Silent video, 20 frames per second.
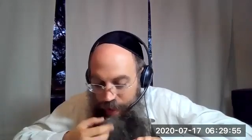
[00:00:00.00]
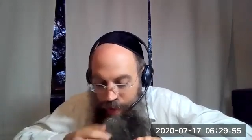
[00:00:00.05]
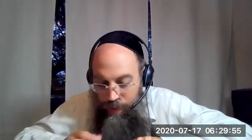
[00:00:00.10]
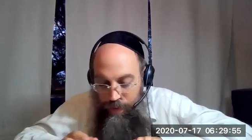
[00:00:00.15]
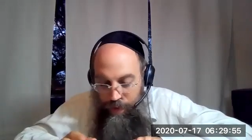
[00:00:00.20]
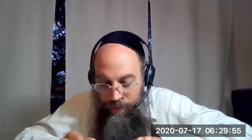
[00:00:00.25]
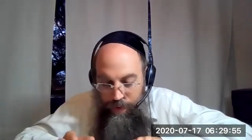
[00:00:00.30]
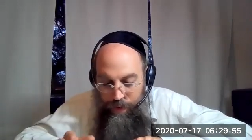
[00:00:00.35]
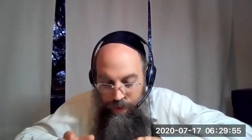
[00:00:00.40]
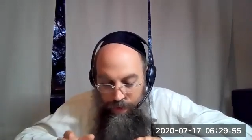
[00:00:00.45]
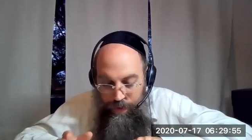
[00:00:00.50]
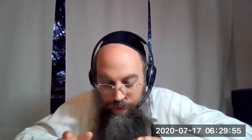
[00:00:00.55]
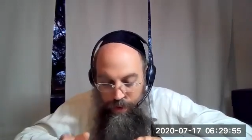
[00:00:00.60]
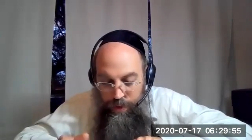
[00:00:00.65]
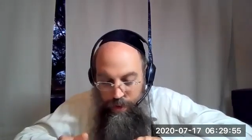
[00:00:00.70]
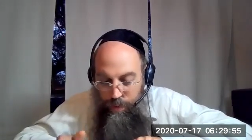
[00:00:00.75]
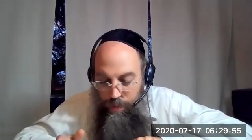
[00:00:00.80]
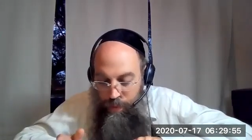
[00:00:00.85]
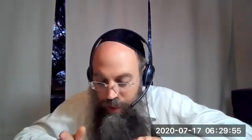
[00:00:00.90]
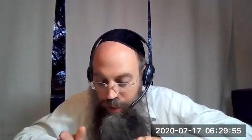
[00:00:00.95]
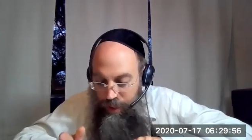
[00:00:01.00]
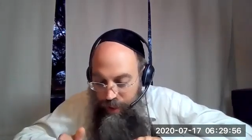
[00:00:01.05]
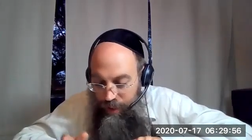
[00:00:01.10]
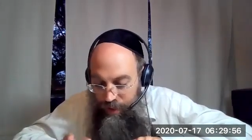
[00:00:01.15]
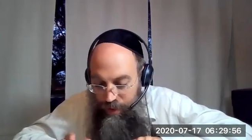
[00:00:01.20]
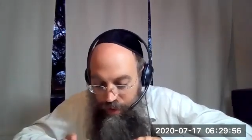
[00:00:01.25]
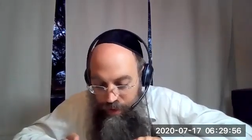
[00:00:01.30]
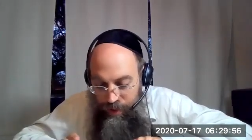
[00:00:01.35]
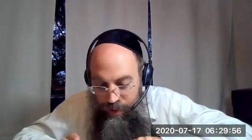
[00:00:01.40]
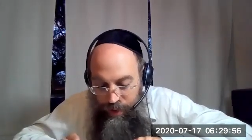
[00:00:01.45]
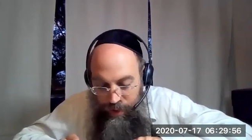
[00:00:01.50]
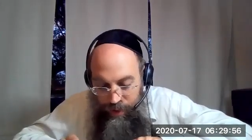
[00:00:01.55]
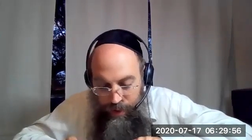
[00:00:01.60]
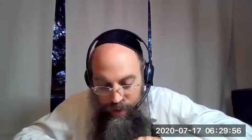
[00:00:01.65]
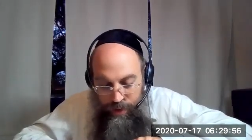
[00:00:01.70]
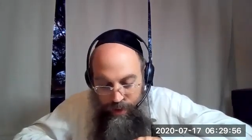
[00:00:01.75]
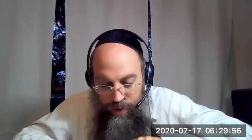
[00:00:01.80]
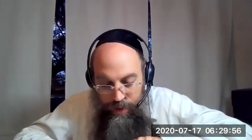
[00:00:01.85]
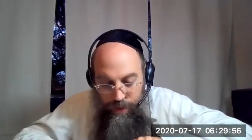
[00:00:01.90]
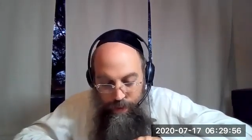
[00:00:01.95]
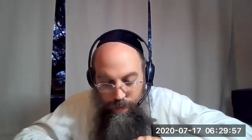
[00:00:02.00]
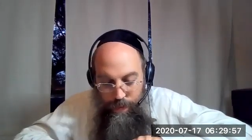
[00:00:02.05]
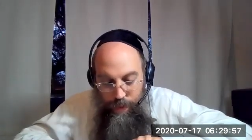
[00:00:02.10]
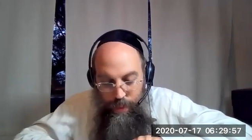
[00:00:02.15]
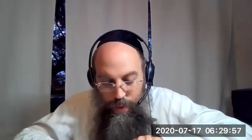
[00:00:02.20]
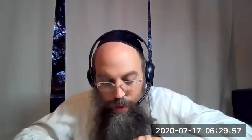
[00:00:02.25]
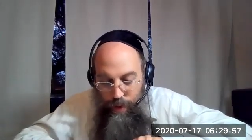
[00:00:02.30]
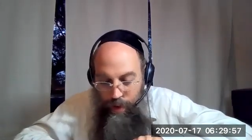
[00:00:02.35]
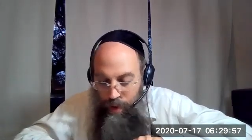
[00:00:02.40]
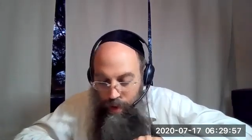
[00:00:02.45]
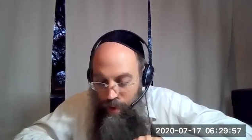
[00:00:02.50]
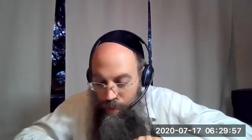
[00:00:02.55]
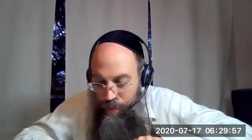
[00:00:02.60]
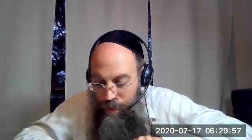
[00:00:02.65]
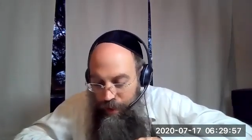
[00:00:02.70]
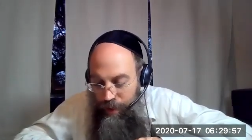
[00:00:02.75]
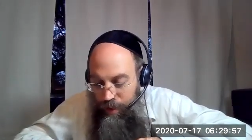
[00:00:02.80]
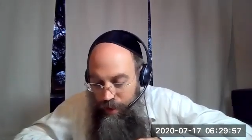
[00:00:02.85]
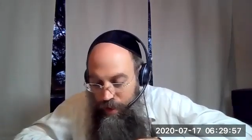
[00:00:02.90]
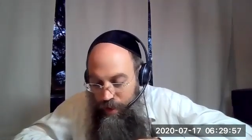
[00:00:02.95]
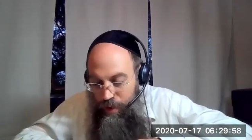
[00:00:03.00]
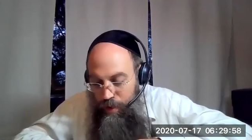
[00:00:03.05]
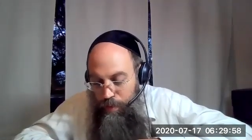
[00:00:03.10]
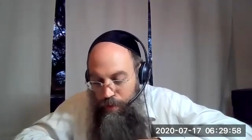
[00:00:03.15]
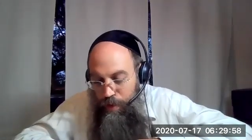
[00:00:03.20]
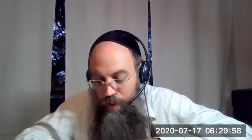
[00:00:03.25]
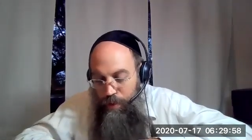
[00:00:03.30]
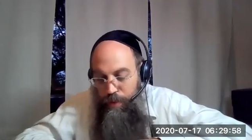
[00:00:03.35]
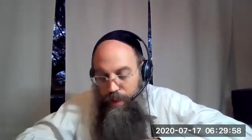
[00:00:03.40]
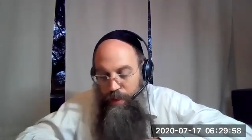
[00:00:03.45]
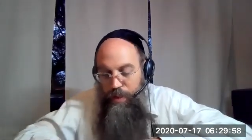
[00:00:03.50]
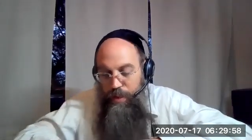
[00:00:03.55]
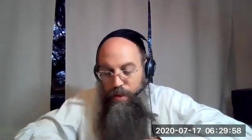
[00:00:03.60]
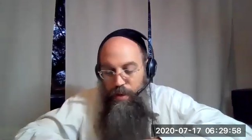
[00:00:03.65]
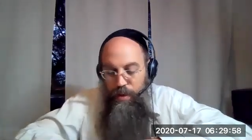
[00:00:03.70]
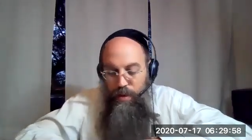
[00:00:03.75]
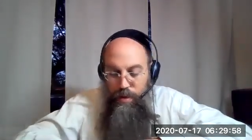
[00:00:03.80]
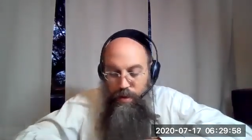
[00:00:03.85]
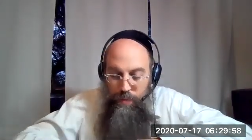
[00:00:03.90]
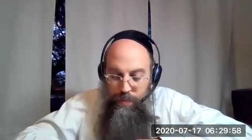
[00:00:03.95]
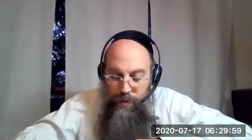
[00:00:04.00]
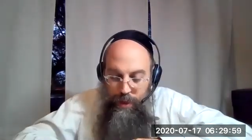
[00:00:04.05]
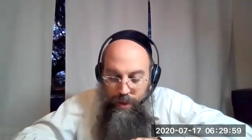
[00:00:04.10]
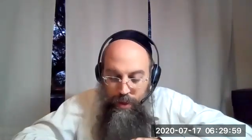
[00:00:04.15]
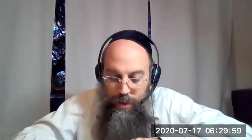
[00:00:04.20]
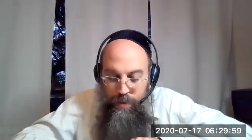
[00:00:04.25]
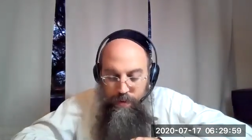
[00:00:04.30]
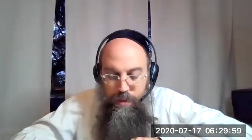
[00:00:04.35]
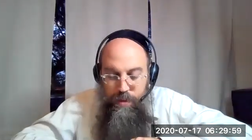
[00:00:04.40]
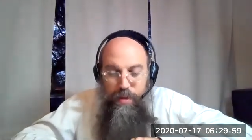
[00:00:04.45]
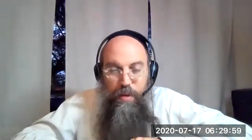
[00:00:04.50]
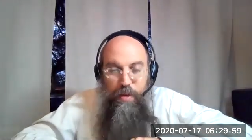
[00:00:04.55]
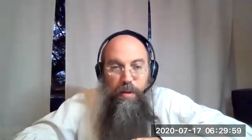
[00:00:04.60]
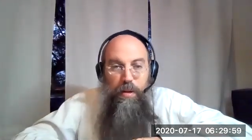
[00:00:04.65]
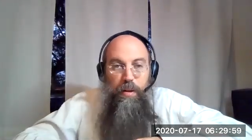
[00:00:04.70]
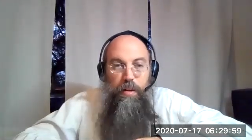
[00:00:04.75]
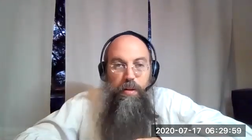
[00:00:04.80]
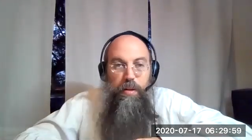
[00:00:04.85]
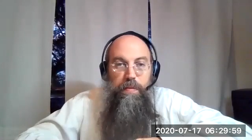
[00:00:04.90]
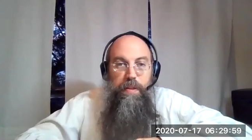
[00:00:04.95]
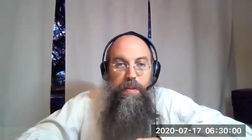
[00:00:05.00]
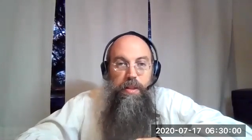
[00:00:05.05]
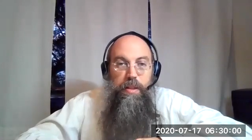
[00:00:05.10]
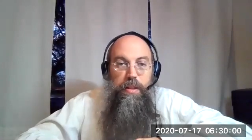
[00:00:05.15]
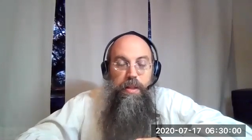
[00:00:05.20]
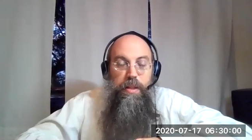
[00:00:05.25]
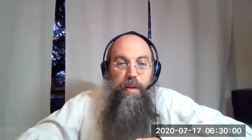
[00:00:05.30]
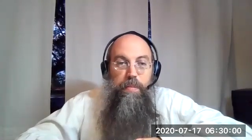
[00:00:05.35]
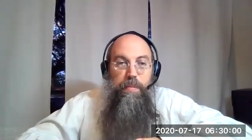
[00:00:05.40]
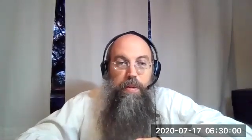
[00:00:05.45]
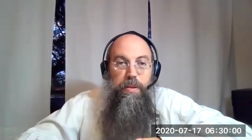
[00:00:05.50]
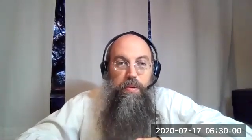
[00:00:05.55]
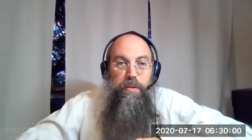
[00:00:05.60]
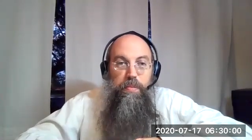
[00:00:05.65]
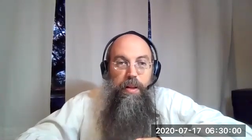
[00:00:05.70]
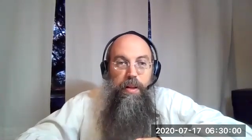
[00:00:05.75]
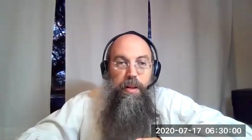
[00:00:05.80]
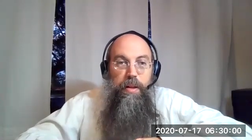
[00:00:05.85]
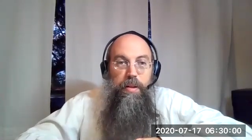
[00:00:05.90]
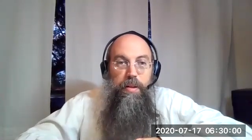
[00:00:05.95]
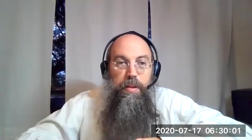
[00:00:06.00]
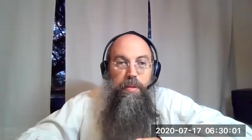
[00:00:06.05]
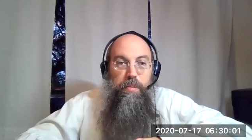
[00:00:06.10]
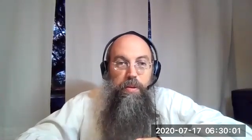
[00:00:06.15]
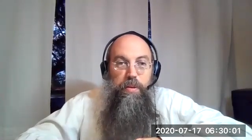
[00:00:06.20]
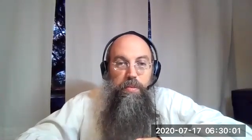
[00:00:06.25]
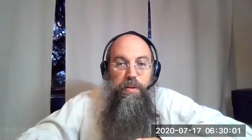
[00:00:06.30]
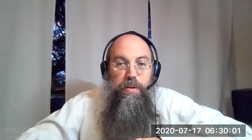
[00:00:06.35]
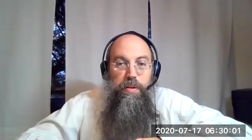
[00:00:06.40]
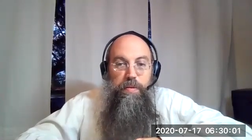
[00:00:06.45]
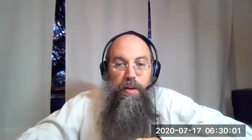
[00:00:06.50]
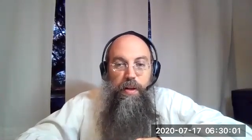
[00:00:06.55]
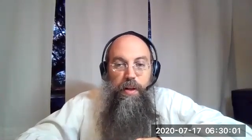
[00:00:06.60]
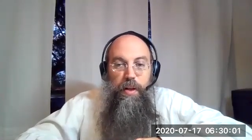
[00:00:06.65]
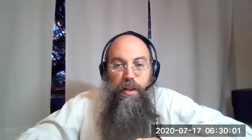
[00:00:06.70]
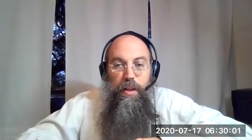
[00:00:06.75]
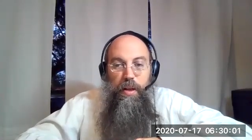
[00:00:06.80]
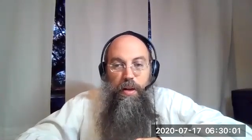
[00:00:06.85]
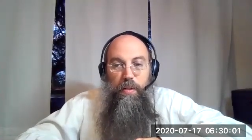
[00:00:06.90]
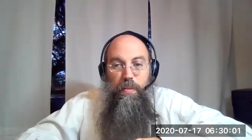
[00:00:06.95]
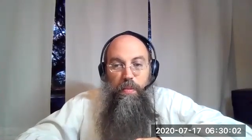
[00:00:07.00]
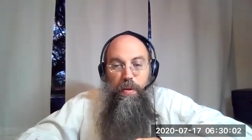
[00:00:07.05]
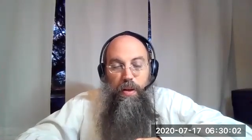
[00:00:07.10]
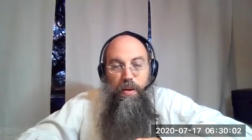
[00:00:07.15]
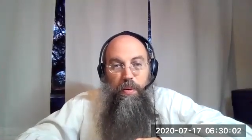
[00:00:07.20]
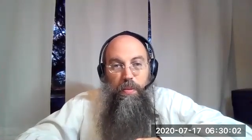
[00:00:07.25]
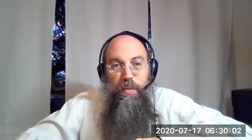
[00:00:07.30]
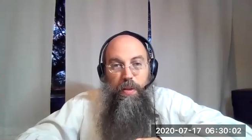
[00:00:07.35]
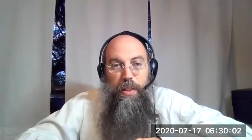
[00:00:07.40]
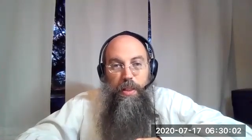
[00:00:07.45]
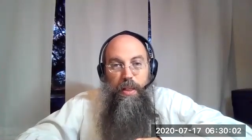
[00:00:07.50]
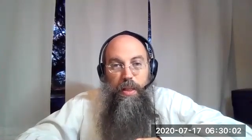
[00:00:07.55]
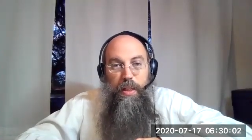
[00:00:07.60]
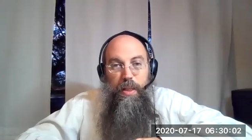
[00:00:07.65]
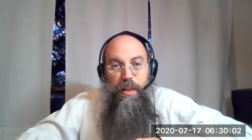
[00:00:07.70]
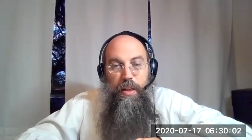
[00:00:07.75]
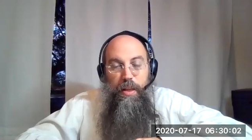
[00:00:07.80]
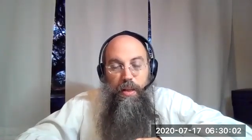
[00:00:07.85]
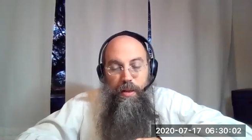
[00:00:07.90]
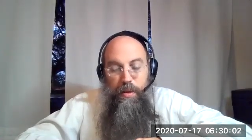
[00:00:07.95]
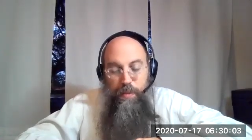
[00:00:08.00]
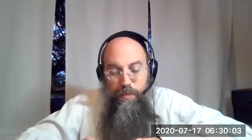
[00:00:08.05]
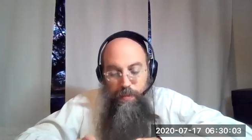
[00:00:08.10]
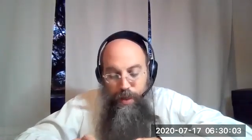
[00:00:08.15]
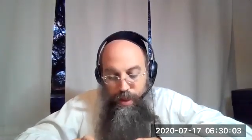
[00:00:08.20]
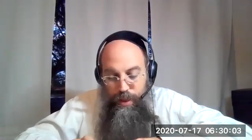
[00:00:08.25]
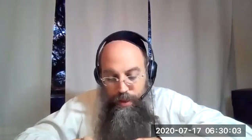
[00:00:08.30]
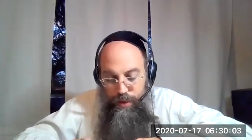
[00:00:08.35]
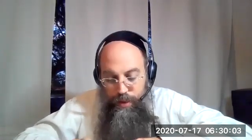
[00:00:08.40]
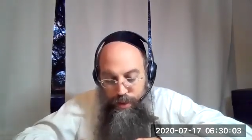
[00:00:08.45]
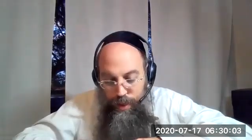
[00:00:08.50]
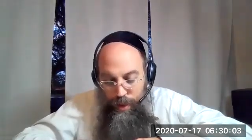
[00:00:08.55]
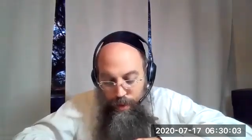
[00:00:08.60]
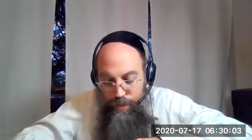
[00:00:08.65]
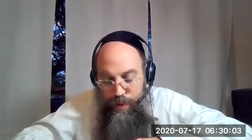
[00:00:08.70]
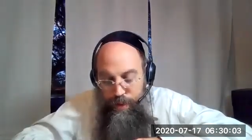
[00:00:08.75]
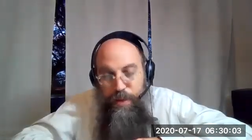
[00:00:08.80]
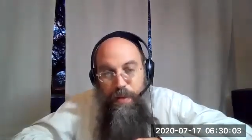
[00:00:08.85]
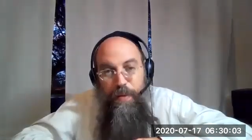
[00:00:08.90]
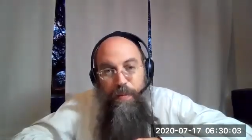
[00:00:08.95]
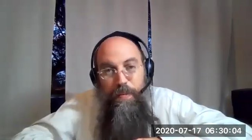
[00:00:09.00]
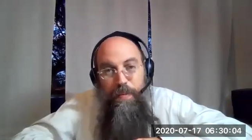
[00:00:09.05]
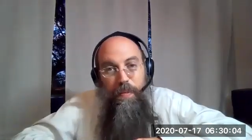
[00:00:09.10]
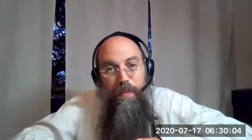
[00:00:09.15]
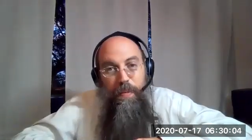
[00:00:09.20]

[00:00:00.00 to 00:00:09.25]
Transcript: However, the first opinion goes like this. Whether the moon was very clear, whether it wasn't clear, you mechal Shabbos.